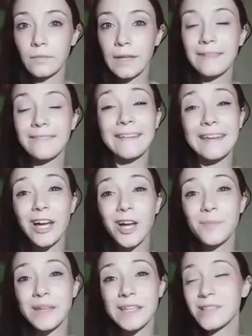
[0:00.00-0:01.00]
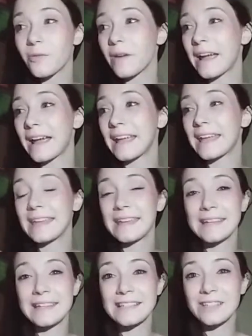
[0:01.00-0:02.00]
Liam is awake.
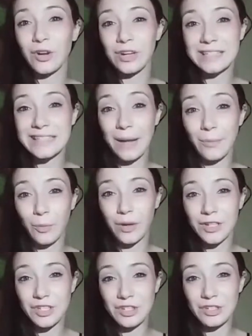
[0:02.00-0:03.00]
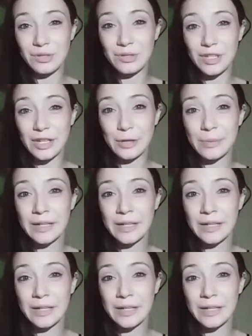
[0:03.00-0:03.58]
He is on his tablet watching YouTube.